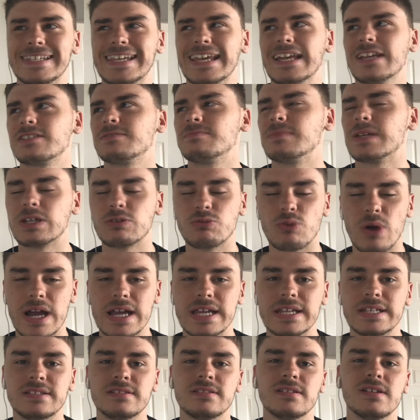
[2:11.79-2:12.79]
He hasn't been
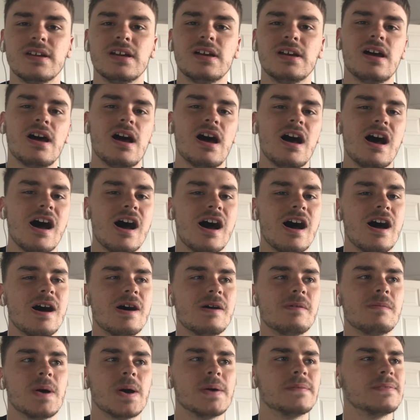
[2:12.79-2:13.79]
great
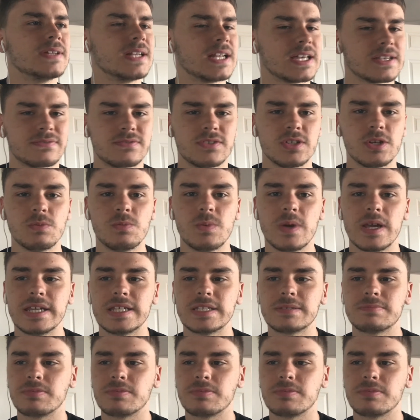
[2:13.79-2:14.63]
over the last few weeks.